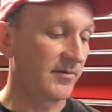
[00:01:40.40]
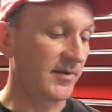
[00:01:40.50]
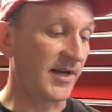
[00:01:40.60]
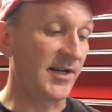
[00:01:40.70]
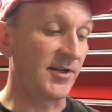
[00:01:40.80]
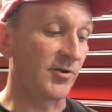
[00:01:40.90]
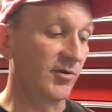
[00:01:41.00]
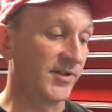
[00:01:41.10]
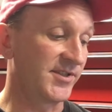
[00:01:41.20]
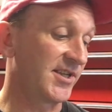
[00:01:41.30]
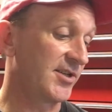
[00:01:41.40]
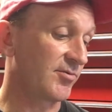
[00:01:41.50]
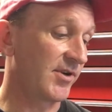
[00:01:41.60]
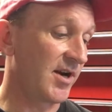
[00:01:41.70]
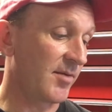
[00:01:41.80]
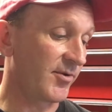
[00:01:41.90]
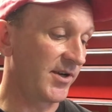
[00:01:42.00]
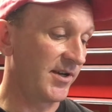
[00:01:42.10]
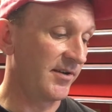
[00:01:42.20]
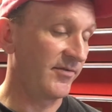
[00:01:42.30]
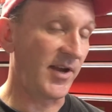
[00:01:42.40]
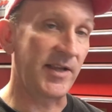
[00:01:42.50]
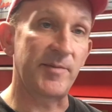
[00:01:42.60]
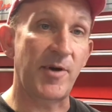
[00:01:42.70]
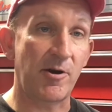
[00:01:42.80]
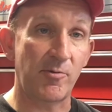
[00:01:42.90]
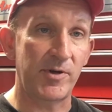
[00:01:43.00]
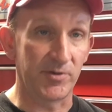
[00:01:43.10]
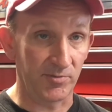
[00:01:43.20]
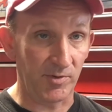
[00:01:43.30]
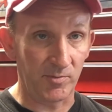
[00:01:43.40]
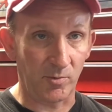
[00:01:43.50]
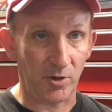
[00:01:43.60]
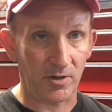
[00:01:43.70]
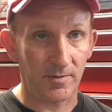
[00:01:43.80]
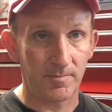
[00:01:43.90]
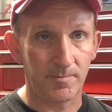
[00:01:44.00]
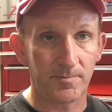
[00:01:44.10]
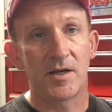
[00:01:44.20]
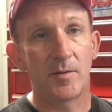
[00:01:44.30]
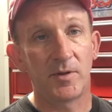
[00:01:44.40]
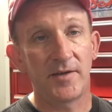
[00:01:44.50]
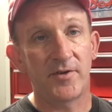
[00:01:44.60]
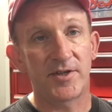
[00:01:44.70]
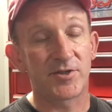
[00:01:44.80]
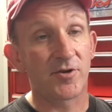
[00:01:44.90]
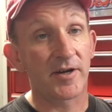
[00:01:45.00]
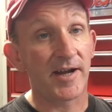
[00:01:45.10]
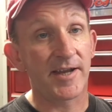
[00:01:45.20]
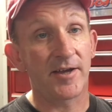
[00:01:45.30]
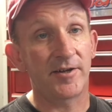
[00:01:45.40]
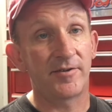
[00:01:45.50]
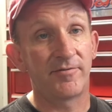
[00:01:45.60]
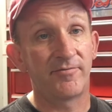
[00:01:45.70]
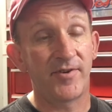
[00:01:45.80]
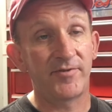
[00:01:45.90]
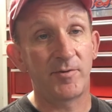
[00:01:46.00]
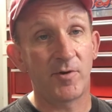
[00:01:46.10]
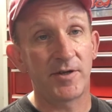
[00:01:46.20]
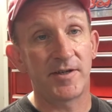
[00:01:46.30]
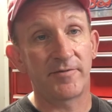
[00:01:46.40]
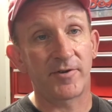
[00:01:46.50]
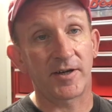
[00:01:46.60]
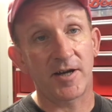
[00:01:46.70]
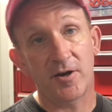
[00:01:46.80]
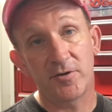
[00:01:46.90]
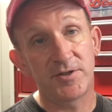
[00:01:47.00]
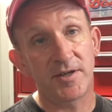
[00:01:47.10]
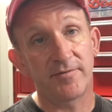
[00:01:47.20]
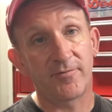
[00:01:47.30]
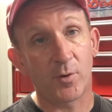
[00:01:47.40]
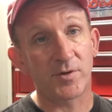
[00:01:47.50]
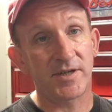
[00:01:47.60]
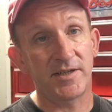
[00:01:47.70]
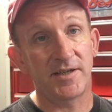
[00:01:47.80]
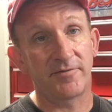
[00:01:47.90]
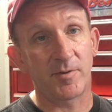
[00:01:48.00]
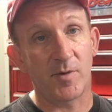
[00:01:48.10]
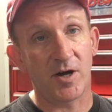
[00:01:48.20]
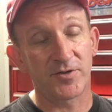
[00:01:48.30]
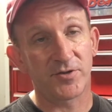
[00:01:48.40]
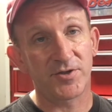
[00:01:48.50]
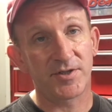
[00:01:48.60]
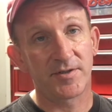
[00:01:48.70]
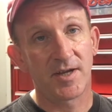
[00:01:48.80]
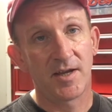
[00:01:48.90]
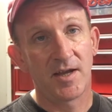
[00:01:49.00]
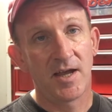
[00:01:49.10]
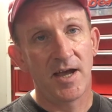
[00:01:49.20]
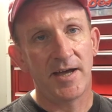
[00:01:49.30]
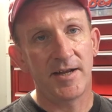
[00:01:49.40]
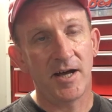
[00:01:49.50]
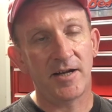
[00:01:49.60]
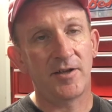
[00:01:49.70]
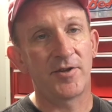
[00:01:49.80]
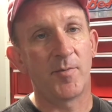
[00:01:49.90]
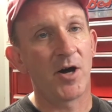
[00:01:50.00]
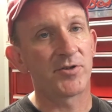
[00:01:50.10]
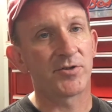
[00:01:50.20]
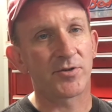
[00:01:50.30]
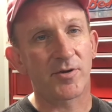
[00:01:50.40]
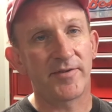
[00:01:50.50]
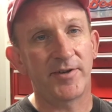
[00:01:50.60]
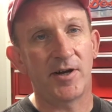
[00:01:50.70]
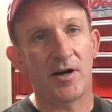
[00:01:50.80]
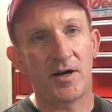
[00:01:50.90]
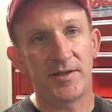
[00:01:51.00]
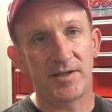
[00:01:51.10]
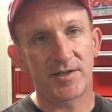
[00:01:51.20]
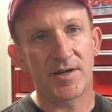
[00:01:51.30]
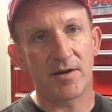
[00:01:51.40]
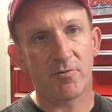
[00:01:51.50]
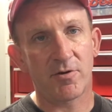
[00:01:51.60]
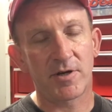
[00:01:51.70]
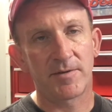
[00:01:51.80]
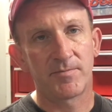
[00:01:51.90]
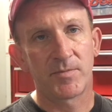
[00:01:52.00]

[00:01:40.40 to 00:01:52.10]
the heated and cooling seats were inoperative, and the power windows wouldn't work. Now, I believe on this truck I counted 51 different codes in 14 different modules, and not all of the modules are even on this network.